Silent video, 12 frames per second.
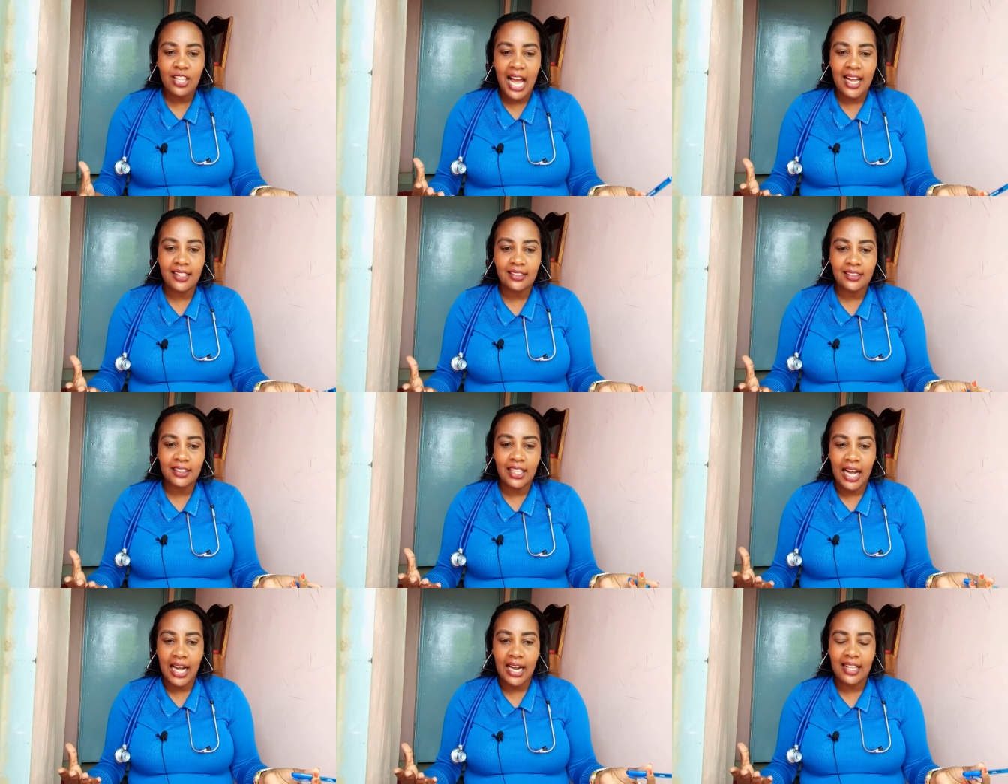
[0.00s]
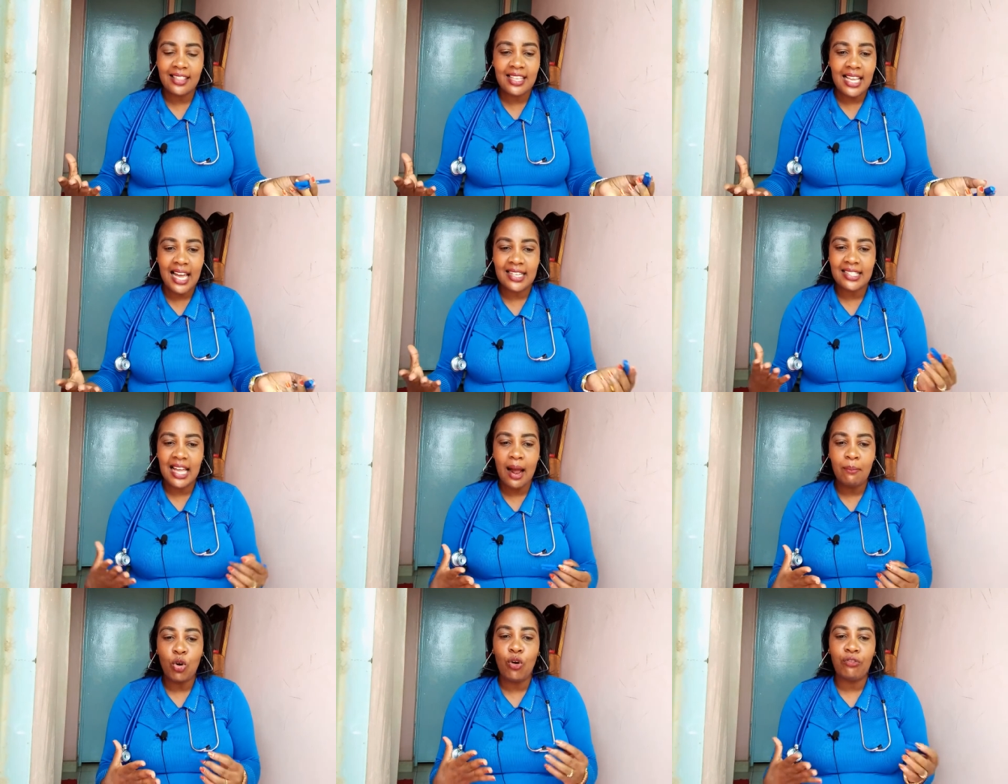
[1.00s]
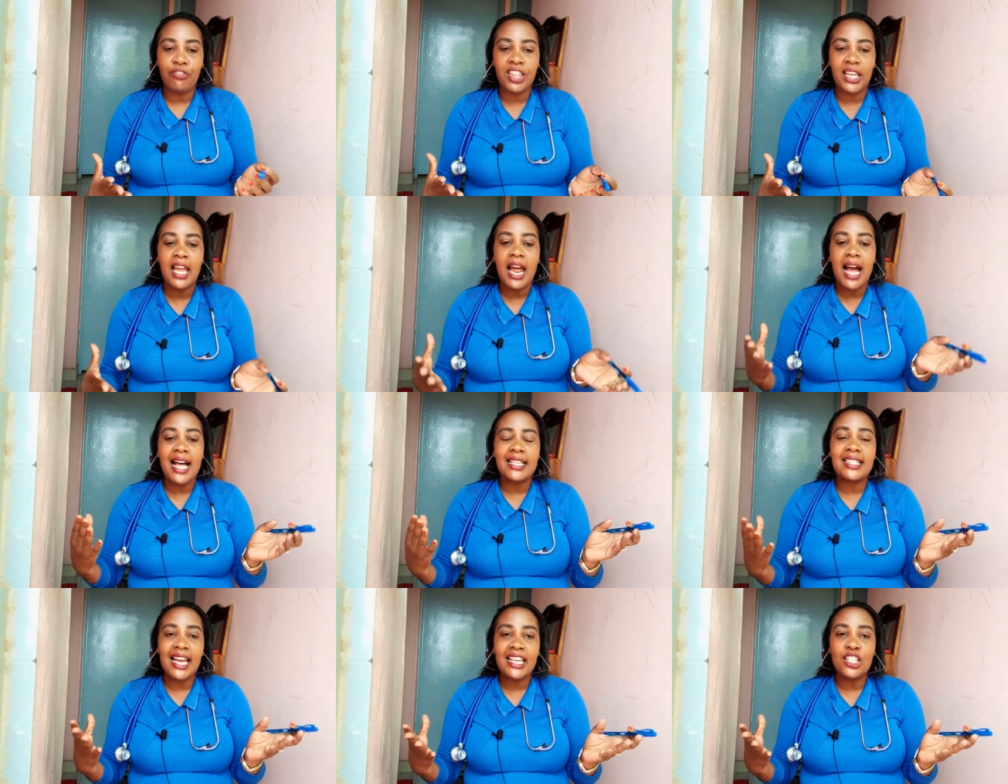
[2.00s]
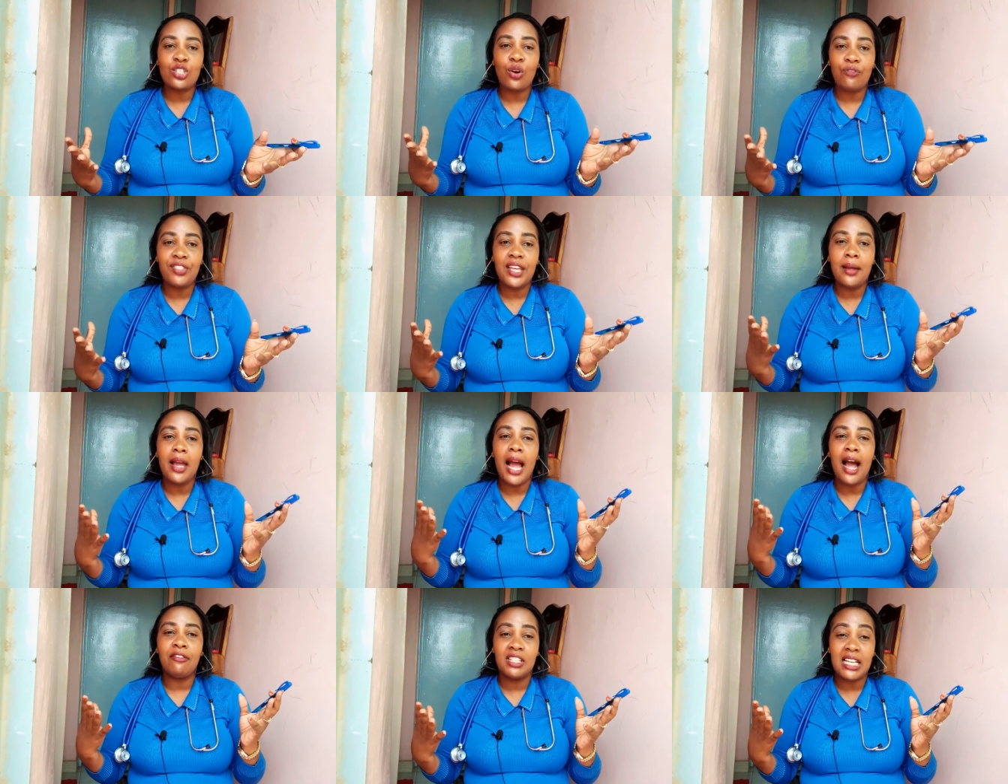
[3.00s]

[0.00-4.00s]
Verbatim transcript: Uh, uh, these are some of the uh, signs of the uh,